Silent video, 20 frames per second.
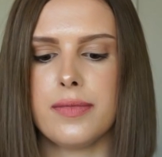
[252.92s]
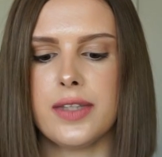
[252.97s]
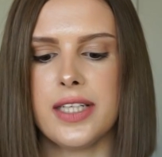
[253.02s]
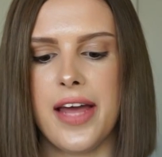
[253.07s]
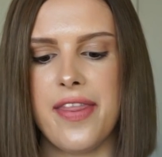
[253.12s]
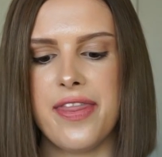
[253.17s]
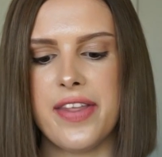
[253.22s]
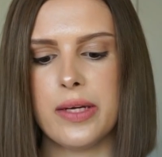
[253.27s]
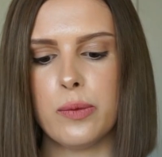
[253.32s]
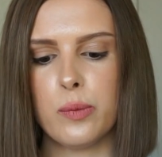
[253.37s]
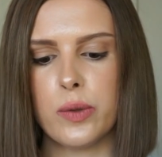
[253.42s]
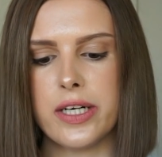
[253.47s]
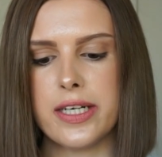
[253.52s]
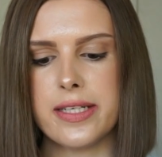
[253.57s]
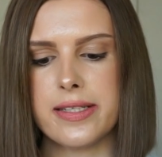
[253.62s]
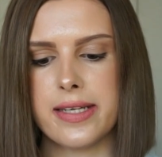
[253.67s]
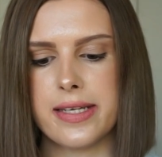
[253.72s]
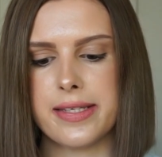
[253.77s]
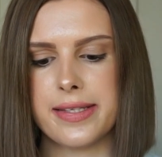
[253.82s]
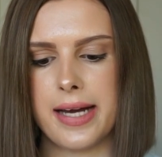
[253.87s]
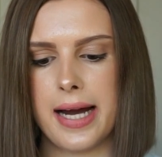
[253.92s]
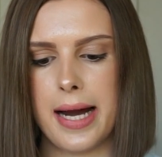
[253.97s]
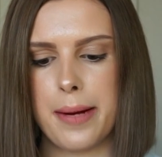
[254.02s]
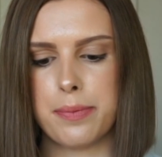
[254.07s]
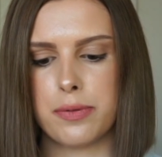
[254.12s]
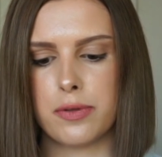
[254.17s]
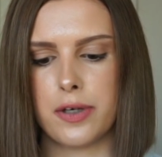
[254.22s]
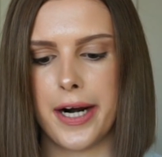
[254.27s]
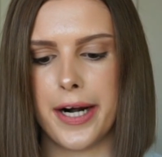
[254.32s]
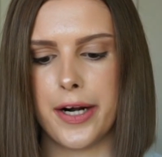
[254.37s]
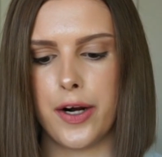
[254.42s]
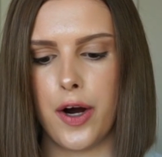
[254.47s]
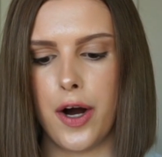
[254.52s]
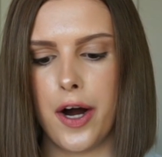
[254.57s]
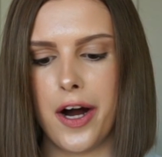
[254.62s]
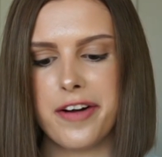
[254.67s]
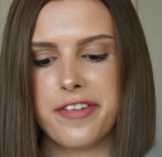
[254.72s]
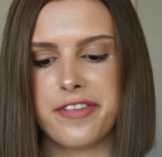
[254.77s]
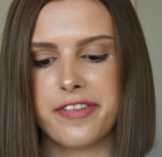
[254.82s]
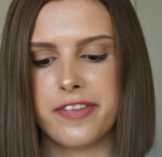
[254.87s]
and then where it says upright
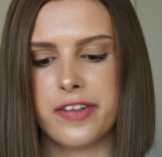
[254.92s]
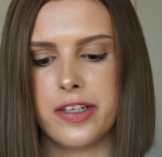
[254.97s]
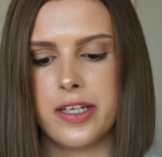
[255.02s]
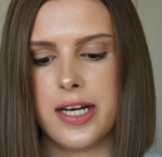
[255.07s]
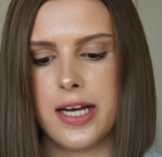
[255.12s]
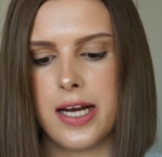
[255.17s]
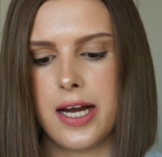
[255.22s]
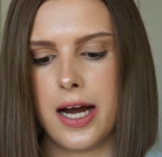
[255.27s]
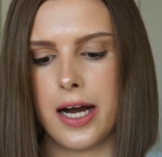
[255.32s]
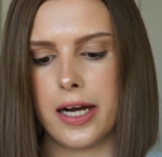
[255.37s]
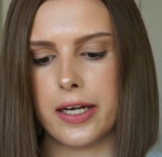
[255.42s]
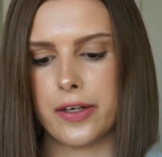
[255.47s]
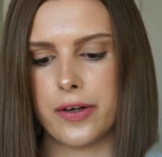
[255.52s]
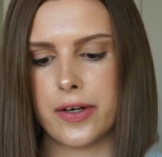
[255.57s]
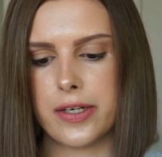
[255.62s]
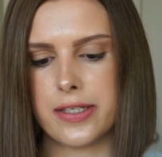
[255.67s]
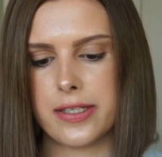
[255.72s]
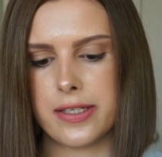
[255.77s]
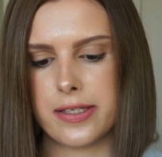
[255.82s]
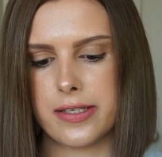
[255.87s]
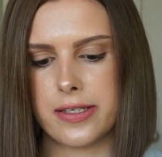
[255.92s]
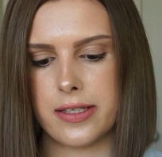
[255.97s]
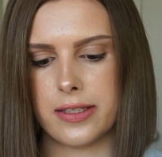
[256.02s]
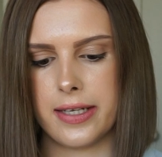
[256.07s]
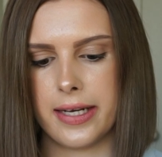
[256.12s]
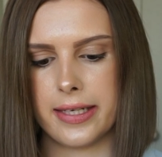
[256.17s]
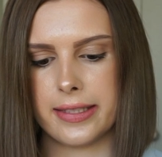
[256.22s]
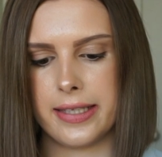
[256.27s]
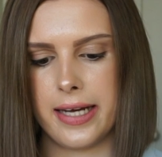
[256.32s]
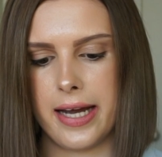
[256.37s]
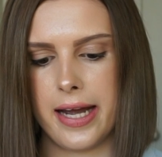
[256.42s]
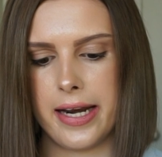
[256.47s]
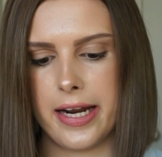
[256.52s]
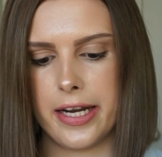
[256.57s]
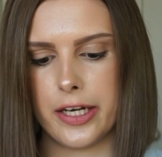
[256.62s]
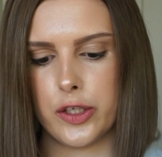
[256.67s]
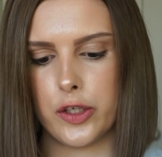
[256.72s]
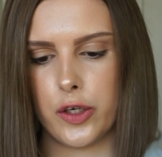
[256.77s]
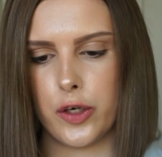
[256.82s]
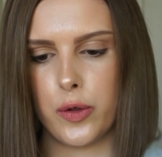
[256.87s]
off, I'm going to select that
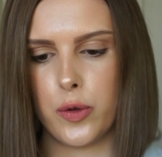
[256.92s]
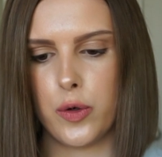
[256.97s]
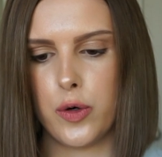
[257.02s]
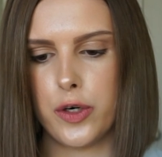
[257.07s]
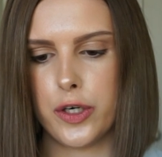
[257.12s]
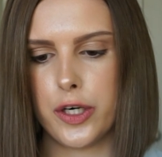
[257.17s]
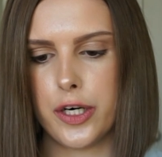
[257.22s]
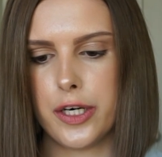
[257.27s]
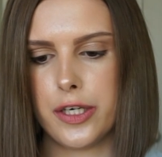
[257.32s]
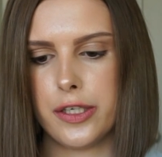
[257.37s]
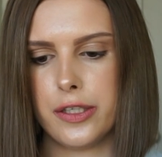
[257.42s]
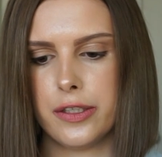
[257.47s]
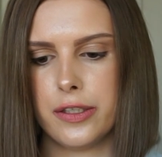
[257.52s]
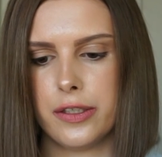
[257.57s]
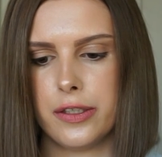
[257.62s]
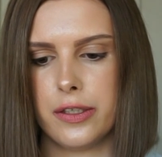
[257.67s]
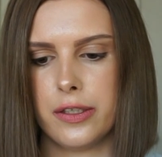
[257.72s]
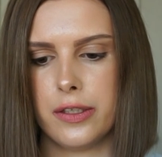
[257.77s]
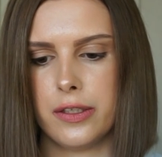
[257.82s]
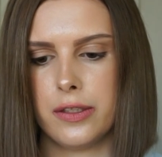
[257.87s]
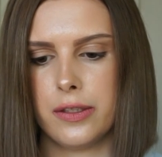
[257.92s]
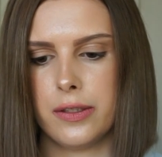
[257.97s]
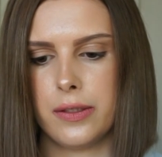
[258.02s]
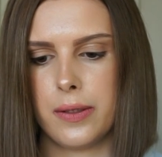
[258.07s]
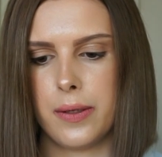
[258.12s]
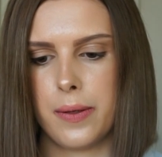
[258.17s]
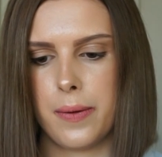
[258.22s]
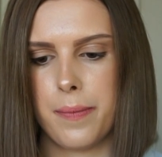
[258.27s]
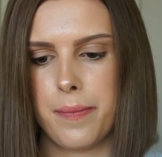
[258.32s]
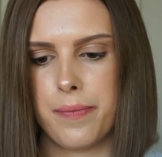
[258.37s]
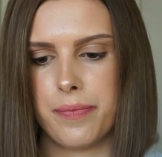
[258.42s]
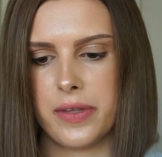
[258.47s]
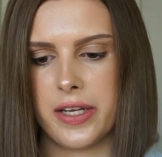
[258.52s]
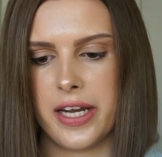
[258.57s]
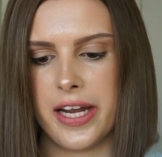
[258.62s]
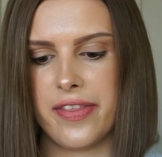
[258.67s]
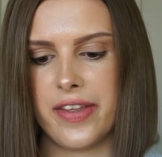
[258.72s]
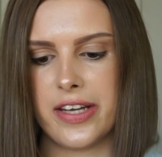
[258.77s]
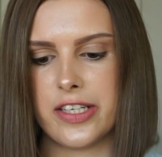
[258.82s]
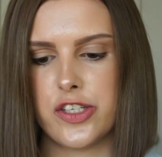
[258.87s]
and go auto,
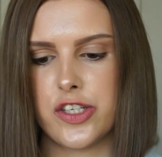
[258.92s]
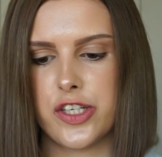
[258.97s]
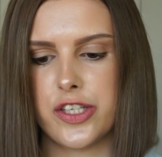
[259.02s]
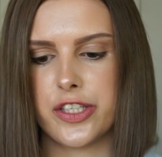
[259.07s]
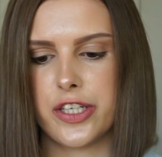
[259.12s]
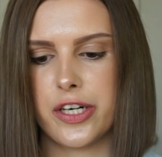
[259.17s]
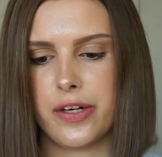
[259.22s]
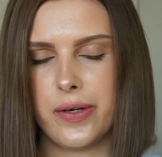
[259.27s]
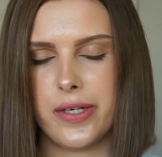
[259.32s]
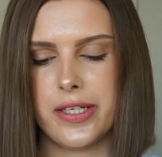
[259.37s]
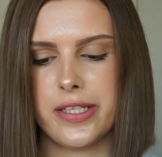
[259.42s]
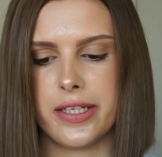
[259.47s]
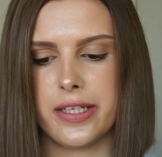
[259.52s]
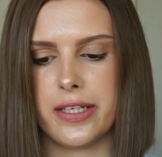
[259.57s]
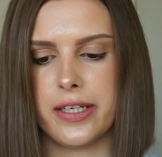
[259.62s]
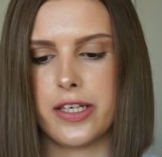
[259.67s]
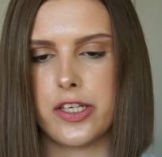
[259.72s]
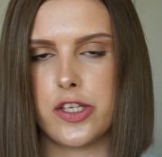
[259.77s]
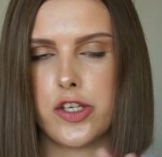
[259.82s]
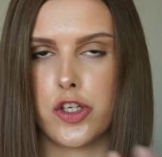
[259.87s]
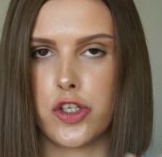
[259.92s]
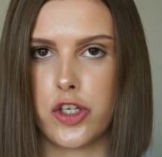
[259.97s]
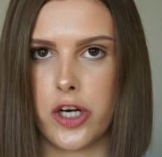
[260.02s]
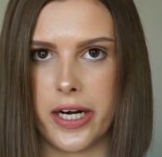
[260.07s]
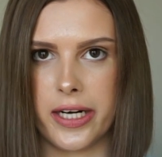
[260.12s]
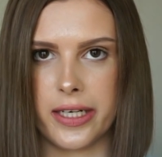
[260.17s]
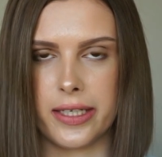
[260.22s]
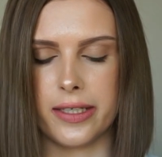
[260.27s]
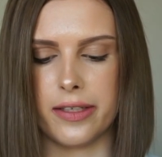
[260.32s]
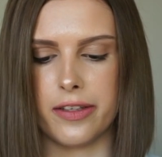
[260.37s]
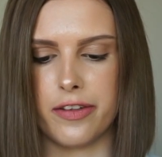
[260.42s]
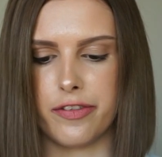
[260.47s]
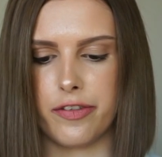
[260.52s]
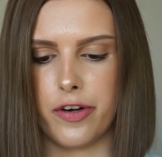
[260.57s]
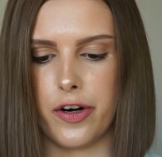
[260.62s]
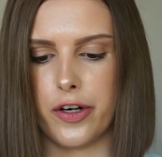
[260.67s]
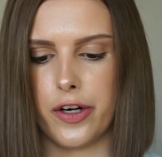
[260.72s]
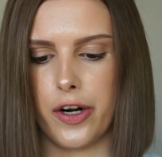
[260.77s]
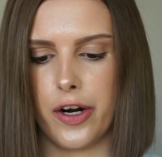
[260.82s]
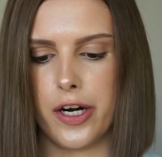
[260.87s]
and that's just going to straighten the
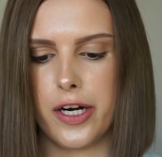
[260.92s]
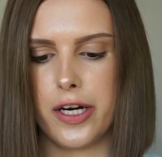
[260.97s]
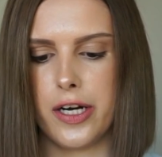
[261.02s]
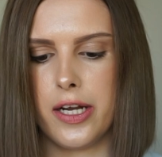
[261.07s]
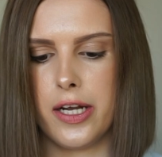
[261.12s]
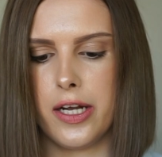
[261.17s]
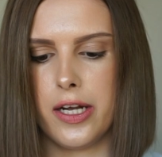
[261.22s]
photo